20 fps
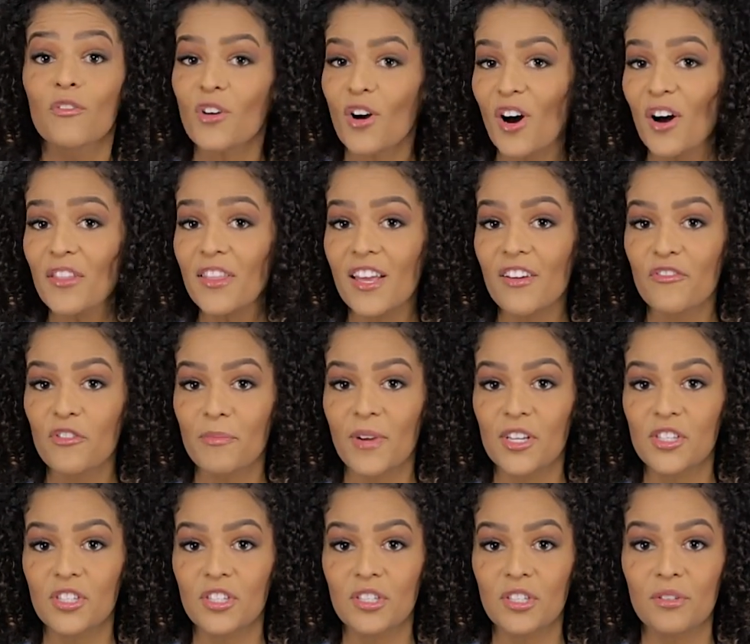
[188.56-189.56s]
for all the
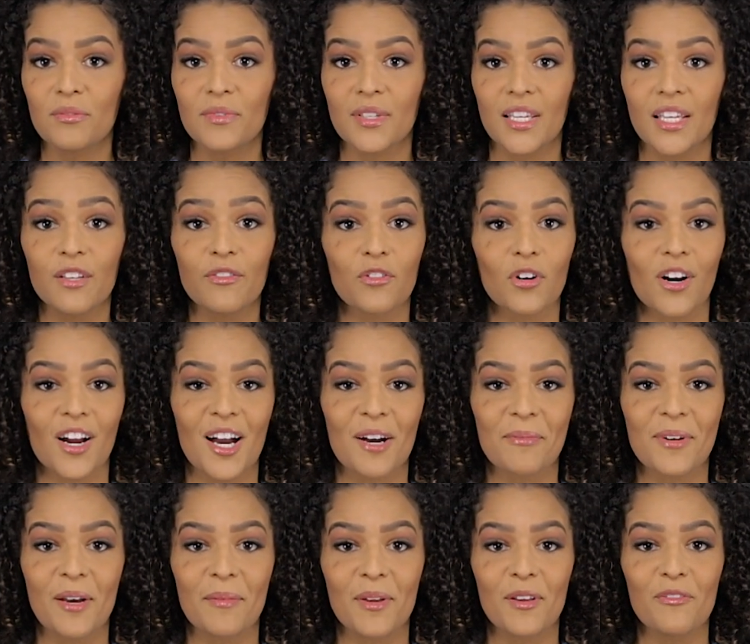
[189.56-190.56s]
information you need for our
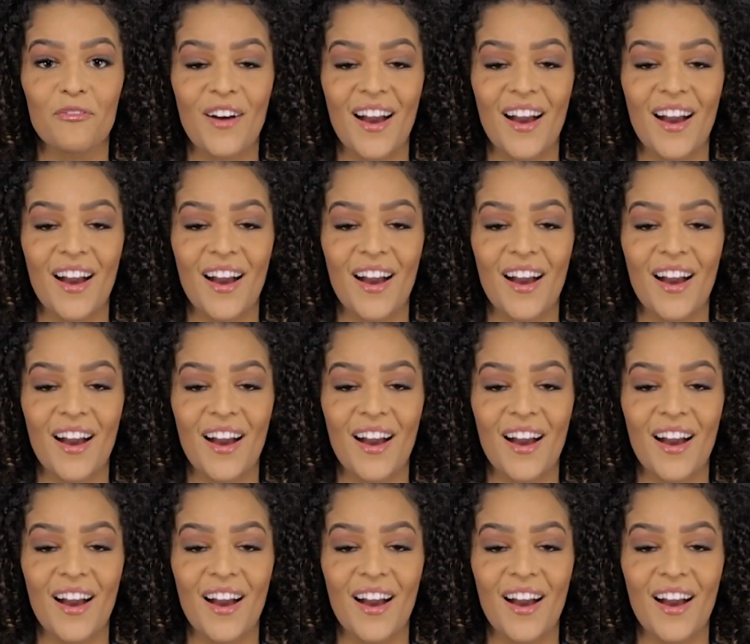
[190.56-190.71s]
upcoming